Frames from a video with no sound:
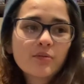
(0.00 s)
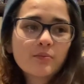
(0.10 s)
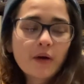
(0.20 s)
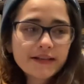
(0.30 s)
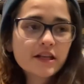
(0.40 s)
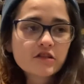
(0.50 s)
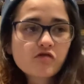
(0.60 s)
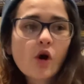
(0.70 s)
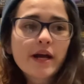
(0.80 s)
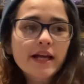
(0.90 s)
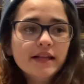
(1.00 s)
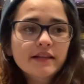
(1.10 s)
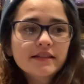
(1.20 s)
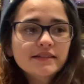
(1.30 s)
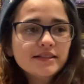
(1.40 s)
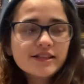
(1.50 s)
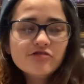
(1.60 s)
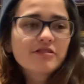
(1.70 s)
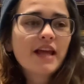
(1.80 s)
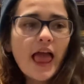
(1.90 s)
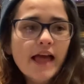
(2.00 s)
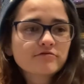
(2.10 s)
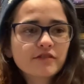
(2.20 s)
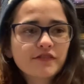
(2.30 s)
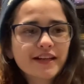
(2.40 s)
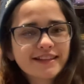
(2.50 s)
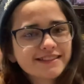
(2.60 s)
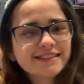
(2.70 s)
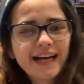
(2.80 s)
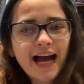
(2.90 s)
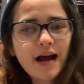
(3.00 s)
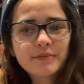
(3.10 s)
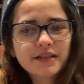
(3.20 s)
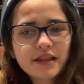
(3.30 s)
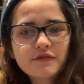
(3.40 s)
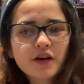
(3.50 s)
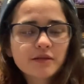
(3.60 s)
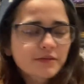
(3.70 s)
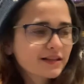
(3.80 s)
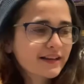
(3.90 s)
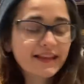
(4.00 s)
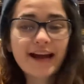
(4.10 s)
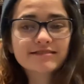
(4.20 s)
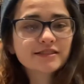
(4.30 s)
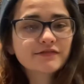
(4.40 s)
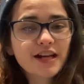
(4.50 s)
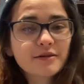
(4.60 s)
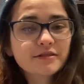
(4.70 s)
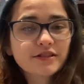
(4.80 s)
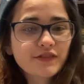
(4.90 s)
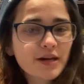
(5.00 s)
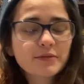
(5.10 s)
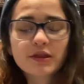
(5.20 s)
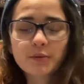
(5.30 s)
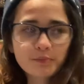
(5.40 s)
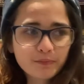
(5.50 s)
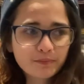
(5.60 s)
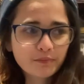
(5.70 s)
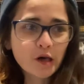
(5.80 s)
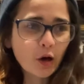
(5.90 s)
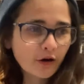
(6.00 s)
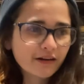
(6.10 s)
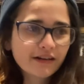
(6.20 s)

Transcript: by destroying literally everything that happened in the first book, like the character development, the plot,